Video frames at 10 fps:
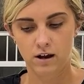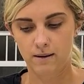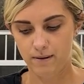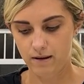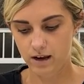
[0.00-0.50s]

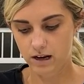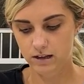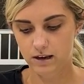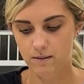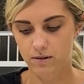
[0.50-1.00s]
I'm probably
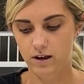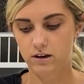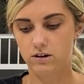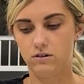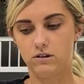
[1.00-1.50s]
gonna double it
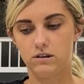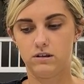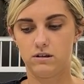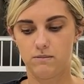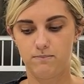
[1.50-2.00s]
and do just
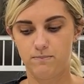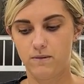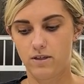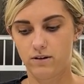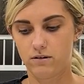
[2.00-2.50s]

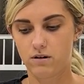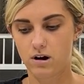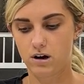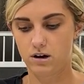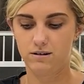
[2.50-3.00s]
another
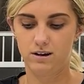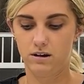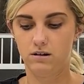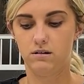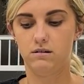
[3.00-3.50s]

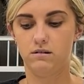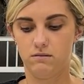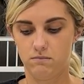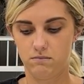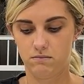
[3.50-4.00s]
hardness
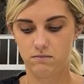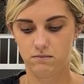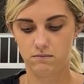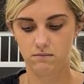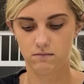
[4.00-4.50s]

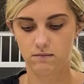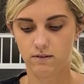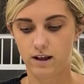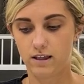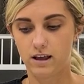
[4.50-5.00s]

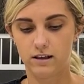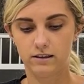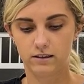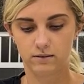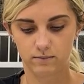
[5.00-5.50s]
like this.